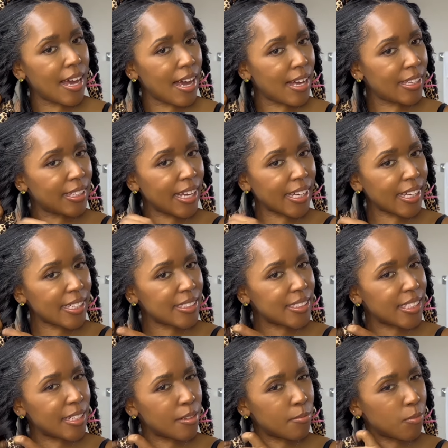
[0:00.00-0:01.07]
Like I said
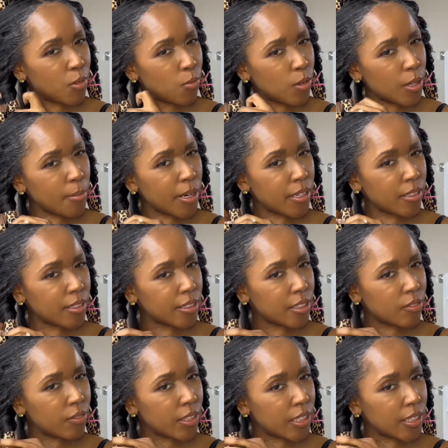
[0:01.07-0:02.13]
in one of my earlier
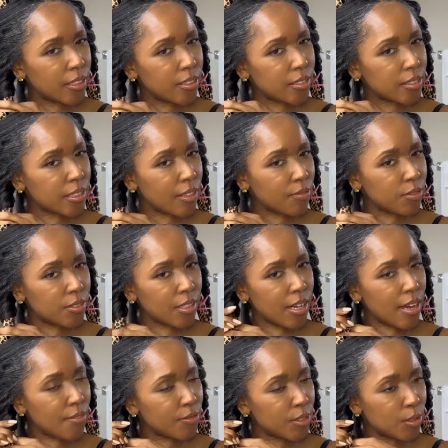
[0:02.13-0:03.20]
videos,
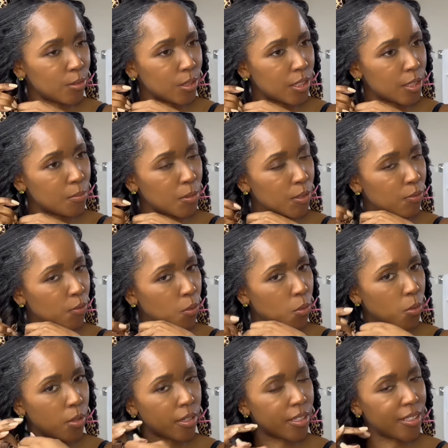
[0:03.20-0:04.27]
I've used this before.